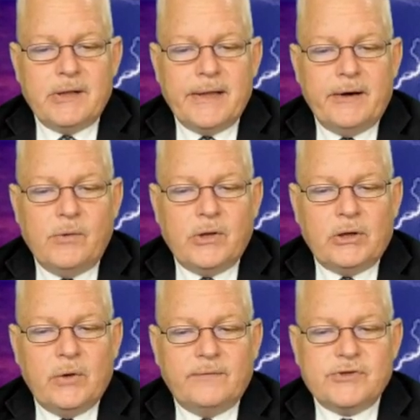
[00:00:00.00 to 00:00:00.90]
Cloudy with a
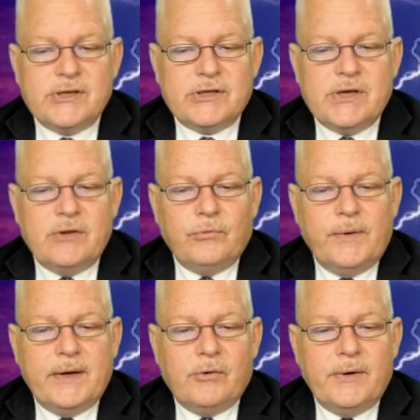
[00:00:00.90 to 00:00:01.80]
low of
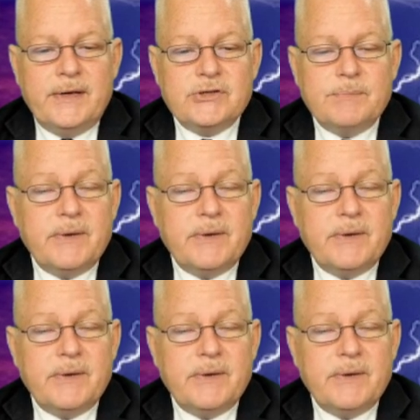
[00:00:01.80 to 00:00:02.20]
63 degrees.